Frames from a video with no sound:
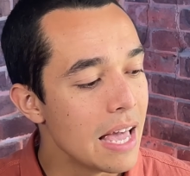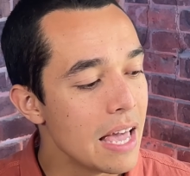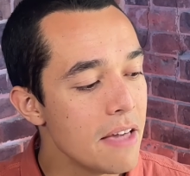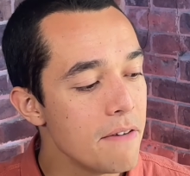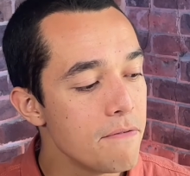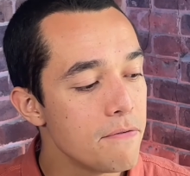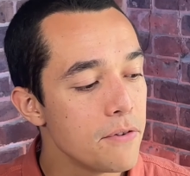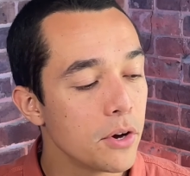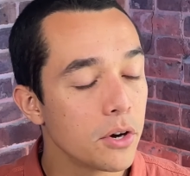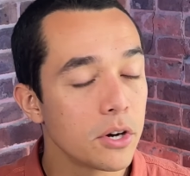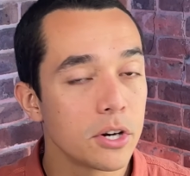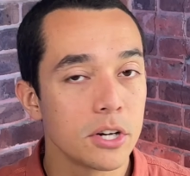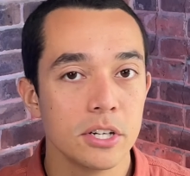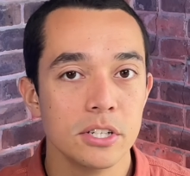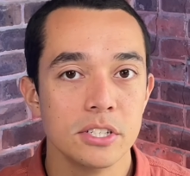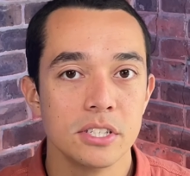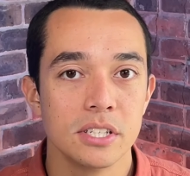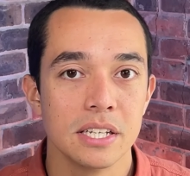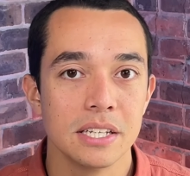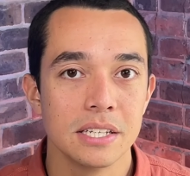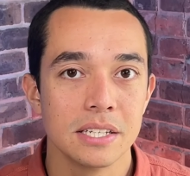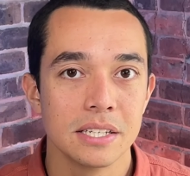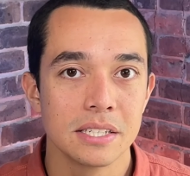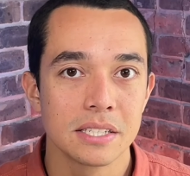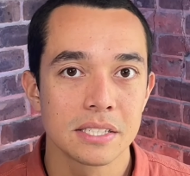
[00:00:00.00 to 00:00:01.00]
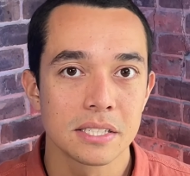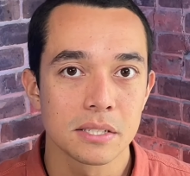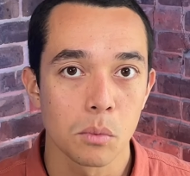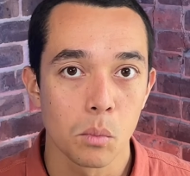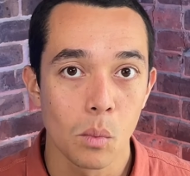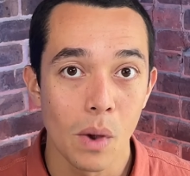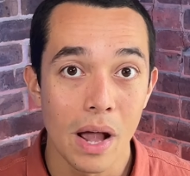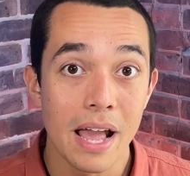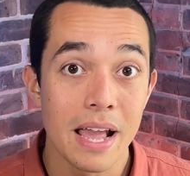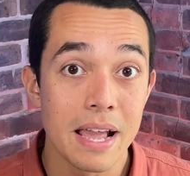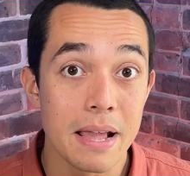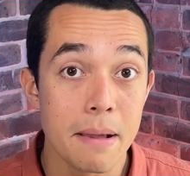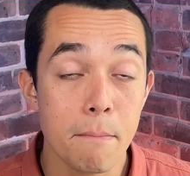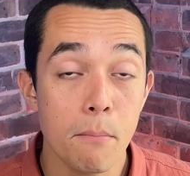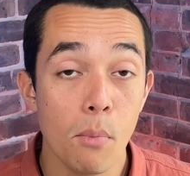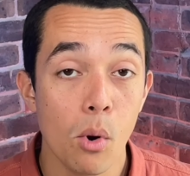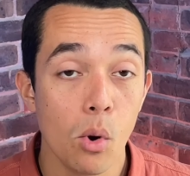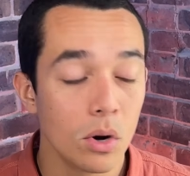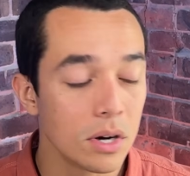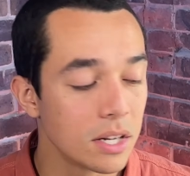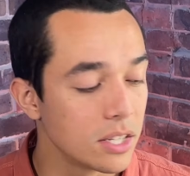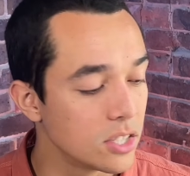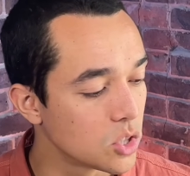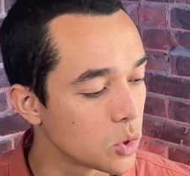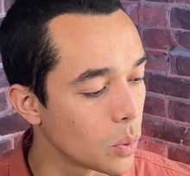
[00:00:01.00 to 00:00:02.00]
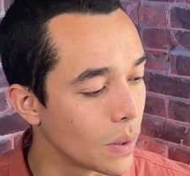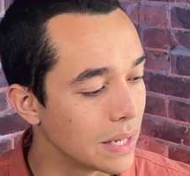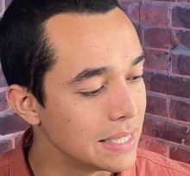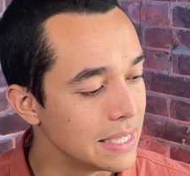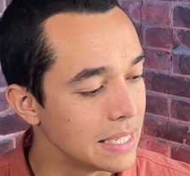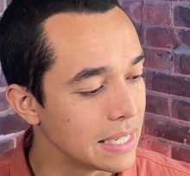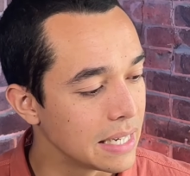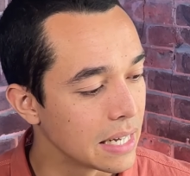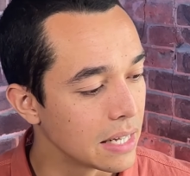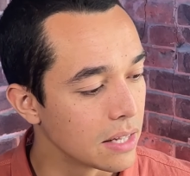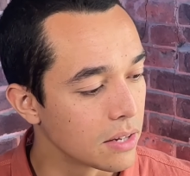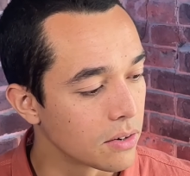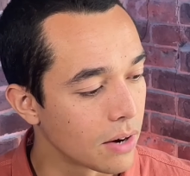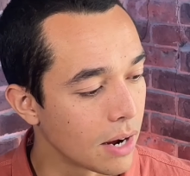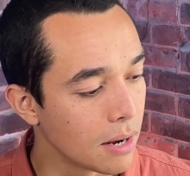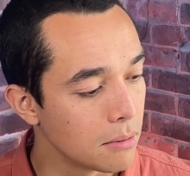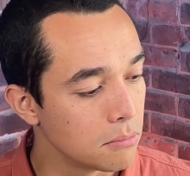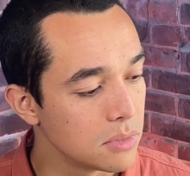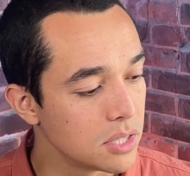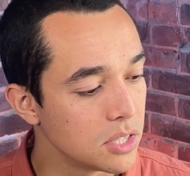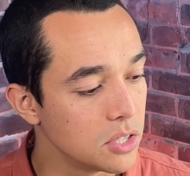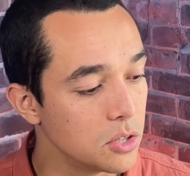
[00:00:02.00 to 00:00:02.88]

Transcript: If your goods weigh more than 20 kilograms,